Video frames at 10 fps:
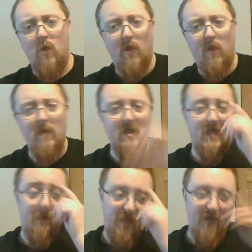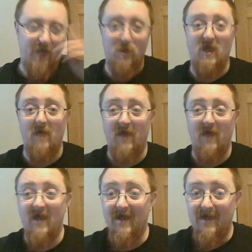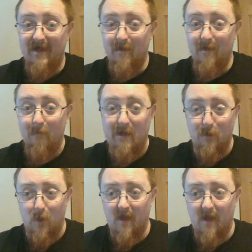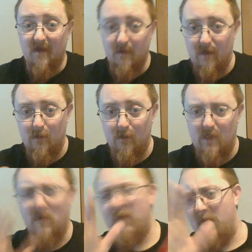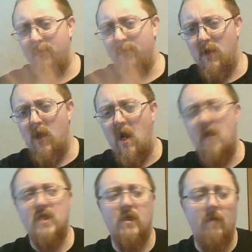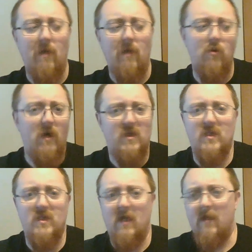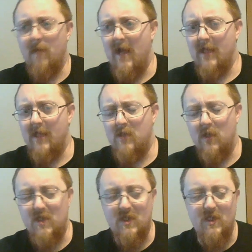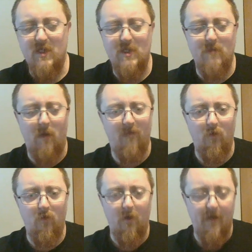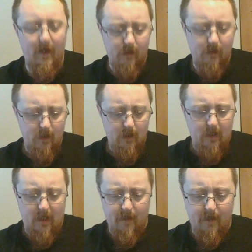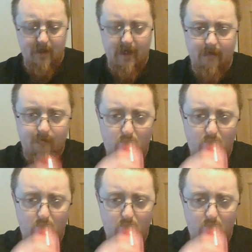but that being said, let me take a drink of a better drink than Mountain Dew Ice. But, but, but honestly, Mountain Dew Ice is not that bad. So this is this is my review on that. In that